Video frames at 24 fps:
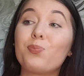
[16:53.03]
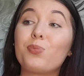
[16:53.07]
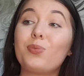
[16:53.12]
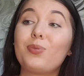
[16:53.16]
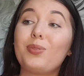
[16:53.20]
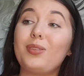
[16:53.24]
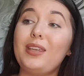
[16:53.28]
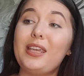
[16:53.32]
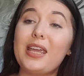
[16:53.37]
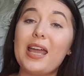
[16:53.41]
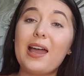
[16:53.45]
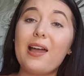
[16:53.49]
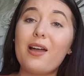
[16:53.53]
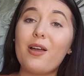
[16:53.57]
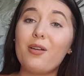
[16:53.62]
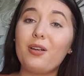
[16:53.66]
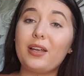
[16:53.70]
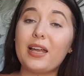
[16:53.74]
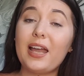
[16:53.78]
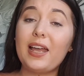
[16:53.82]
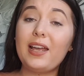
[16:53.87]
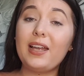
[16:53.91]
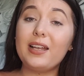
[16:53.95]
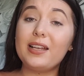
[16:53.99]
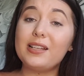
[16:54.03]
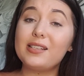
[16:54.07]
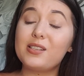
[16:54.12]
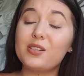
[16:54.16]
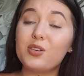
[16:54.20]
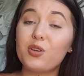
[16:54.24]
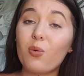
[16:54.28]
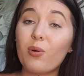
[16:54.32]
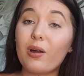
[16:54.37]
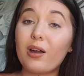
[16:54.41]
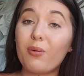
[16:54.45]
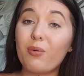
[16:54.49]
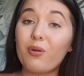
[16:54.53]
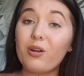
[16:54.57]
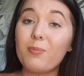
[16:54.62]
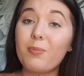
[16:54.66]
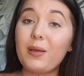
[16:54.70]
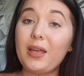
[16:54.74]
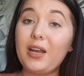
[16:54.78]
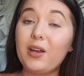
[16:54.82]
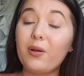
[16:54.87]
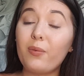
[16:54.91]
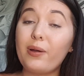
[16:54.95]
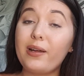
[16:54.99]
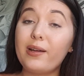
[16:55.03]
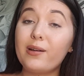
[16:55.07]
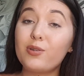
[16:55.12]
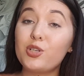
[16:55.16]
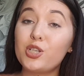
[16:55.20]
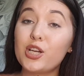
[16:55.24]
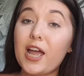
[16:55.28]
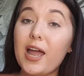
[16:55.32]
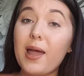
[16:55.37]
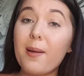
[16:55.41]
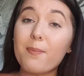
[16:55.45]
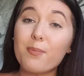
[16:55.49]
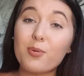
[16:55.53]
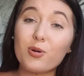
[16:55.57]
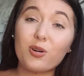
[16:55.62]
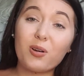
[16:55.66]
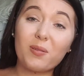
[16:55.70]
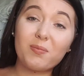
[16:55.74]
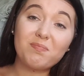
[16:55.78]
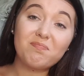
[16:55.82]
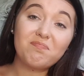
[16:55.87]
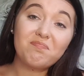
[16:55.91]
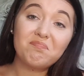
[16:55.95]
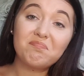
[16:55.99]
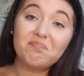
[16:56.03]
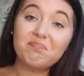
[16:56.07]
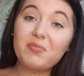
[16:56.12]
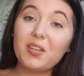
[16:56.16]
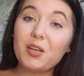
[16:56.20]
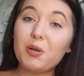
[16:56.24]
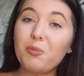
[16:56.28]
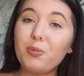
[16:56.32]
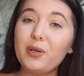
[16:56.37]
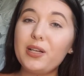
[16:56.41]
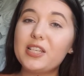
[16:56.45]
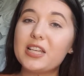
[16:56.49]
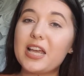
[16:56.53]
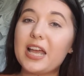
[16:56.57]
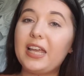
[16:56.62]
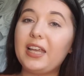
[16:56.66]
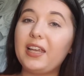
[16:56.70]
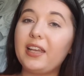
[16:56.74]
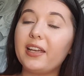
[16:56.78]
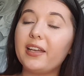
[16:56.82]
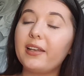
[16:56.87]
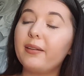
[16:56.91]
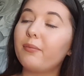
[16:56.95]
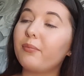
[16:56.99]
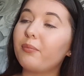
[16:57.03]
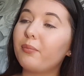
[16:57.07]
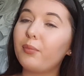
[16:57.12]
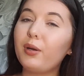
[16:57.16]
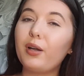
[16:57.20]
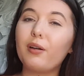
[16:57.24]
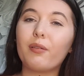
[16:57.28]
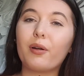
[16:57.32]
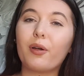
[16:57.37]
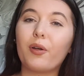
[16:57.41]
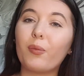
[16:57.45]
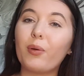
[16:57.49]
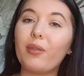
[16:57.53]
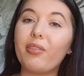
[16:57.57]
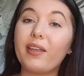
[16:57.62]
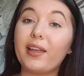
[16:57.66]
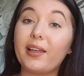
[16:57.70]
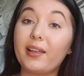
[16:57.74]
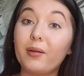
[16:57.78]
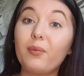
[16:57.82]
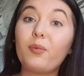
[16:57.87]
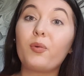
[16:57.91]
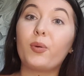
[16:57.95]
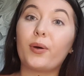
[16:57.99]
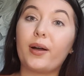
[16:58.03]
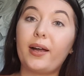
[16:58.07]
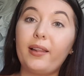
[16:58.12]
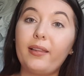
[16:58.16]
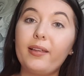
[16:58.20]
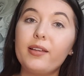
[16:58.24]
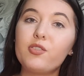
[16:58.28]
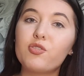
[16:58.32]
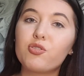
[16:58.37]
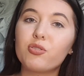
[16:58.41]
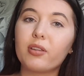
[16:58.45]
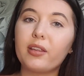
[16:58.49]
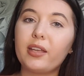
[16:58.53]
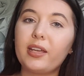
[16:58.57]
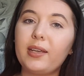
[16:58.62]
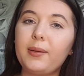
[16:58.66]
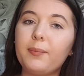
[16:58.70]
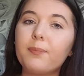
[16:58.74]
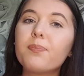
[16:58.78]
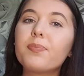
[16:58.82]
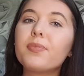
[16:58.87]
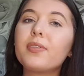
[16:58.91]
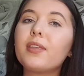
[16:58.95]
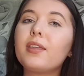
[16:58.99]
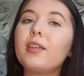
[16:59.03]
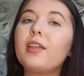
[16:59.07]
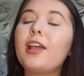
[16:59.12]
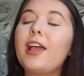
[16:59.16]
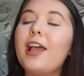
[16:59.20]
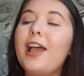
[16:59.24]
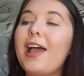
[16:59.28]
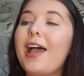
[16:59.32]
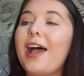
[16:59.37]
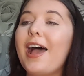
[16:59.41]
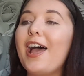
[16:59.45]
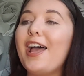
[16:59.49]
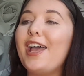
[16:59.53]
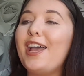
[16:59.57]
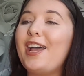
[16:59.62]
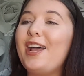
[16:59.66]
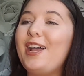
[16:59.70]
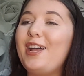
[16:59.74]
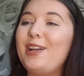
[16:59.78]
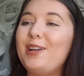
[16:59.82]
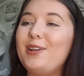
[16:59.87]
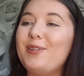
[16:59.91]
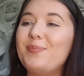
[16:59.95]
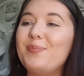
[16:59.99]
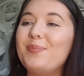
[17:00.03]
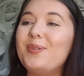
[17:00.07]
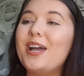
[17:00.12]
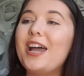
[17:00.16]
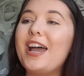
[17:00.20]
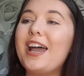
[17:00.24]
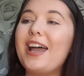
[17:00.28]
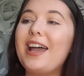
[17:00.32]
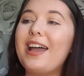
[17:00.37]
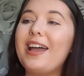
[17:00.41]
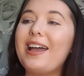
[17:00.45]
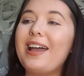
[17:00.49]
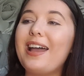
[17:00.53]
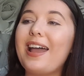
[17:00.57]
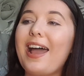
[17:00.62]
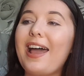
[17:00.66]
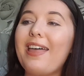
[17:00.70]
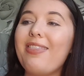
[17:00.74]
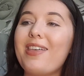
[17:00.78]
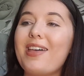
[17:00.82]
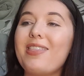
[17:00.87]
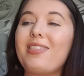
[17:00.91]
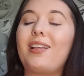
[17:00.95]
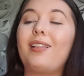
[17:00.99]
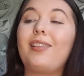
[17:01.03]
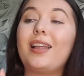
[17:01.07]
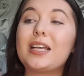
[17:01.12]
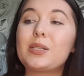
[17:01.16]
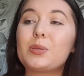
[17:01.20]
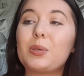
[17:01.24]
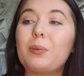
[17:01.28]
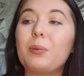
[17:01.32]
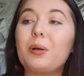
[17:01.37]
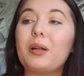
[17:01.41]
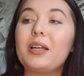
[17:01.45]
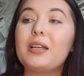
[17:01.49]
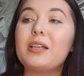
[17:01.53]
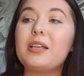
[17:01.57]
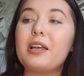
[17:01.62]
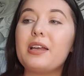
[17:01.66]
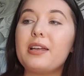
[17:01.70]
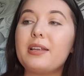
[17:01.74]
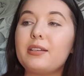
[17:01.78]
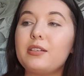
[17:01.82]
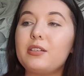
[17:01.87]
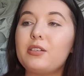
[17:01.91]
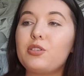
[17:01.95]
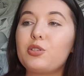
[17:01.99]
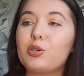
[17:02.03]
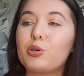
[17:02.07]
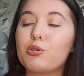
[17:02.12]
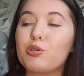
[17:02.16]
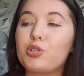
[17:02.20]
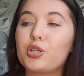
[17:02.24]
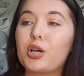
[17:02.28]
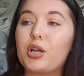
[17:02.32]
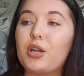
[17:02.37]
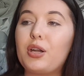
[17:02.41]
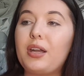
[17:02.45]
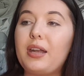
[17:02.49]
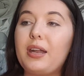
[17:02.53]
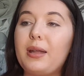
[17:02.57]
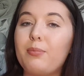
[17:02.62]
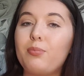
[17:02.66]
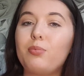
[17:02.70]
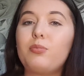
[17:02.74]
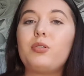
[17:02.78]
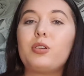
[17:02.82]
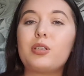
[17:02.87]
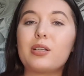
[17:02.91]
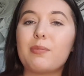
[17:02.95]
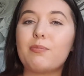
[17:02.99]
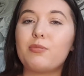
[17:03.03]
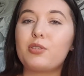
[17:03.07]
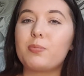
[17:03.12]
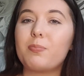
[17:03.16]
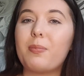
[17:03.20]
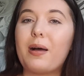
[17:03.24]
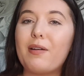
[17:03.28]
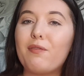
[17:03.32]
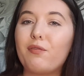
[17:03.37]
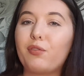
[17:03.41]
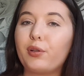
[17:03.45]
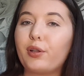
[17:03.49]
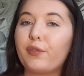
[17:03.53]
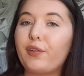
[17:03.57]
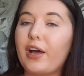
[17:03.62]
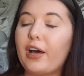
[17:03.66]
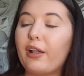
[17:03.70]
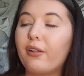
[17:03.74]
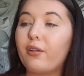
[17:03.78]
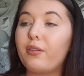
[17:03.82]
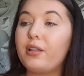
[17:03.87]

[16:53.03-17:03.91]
yeah, okay, it's not where I want to be in a wheelchair, but we take it, we roll with it, quite literally. And then the last one I'm going to touch on, because I'm just mindful of how long